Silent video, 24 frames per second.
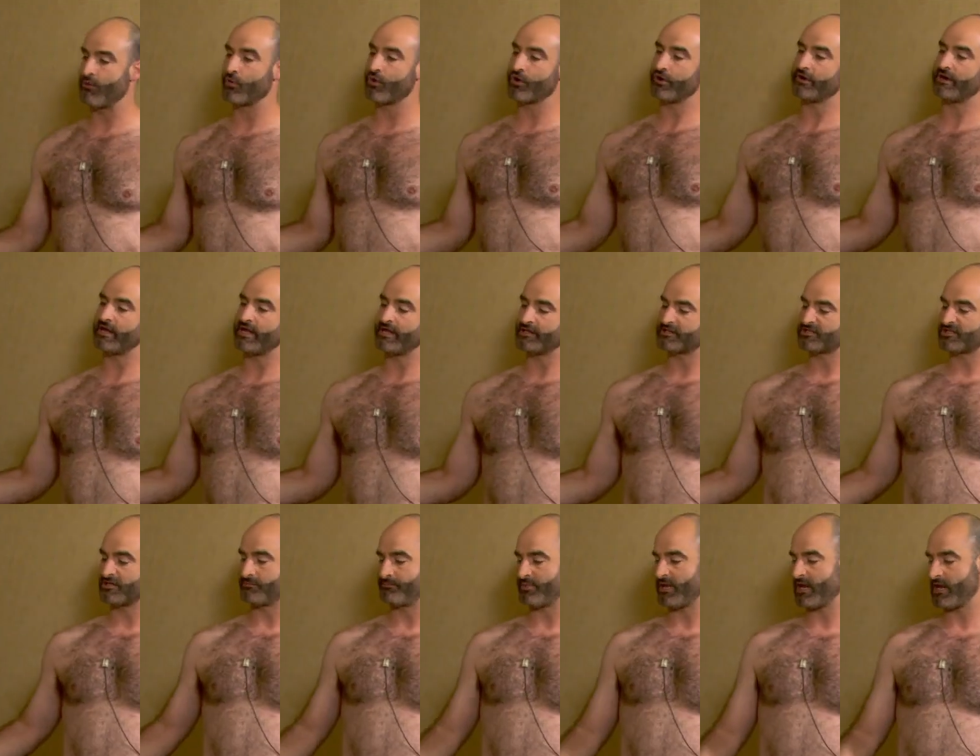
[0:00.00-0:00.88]
where it needs
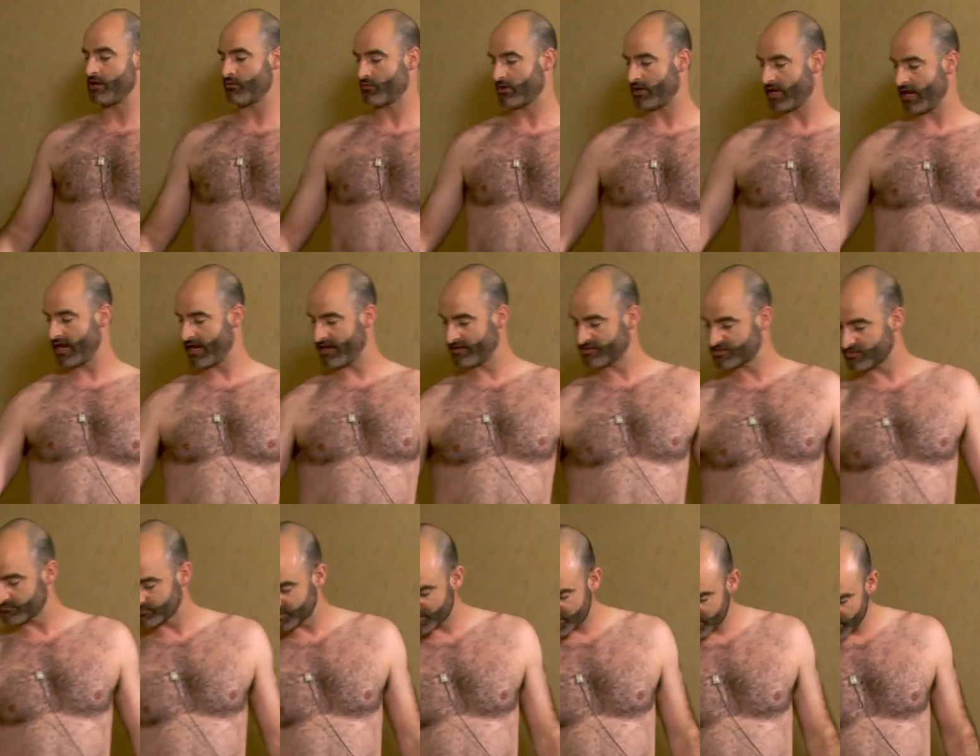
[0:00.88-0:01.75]
to be. We're going to add
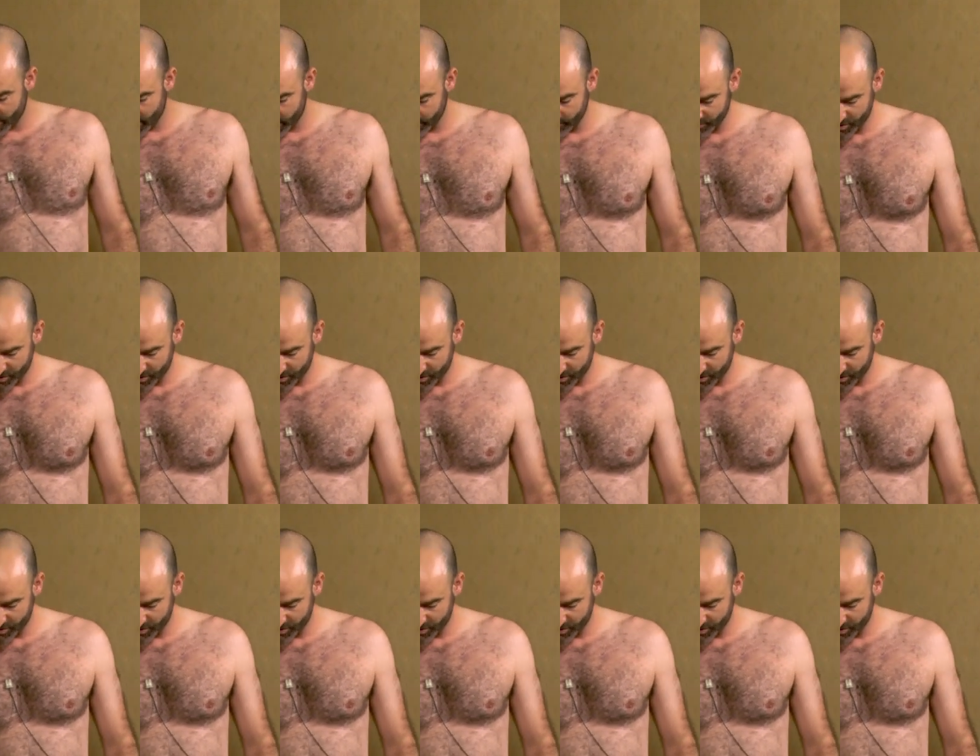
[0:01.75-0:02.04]
some steam